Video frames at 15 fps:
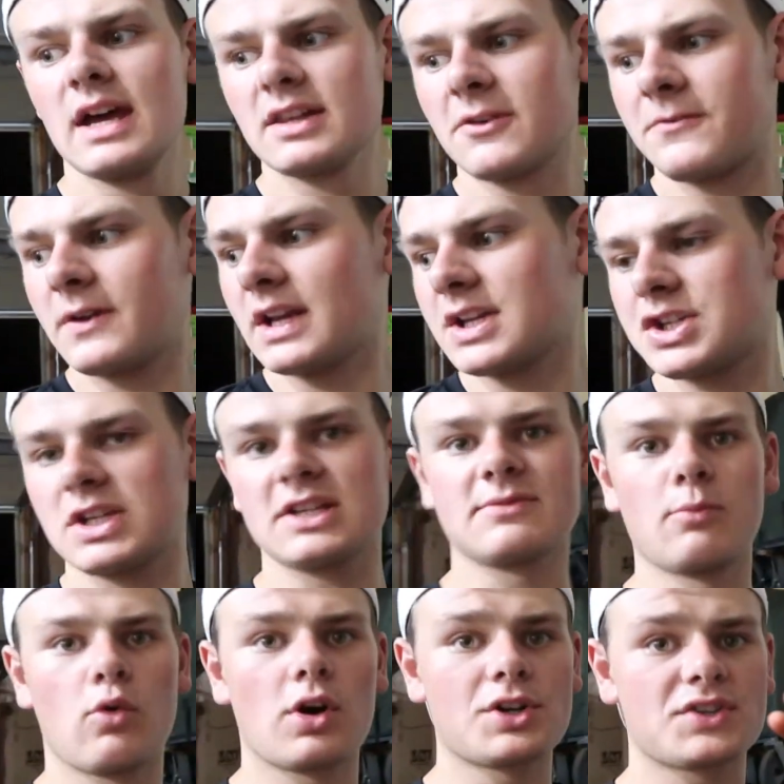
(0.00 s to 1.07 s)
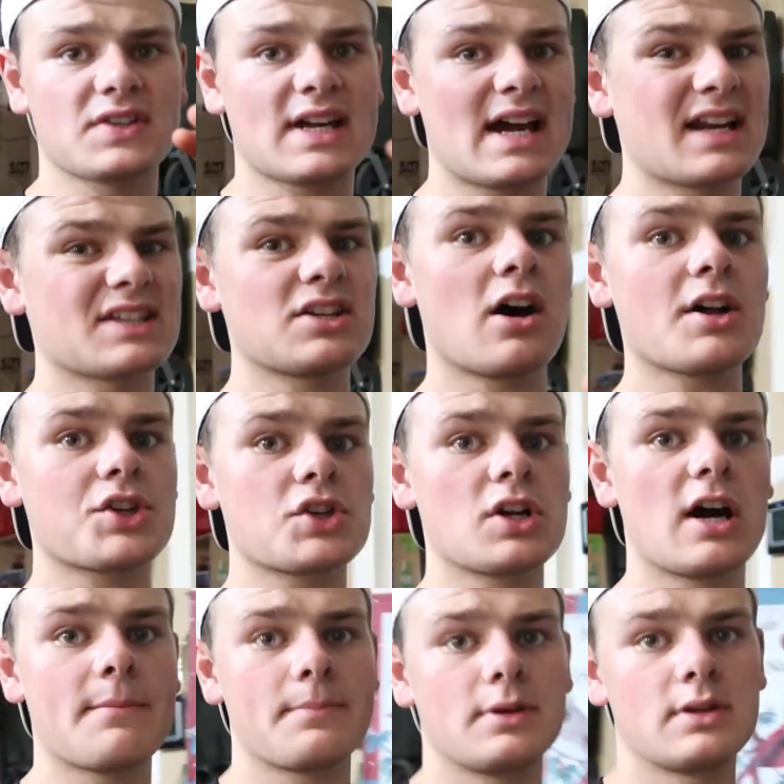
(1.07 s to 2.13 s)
The finishing is more just to kind of touch it up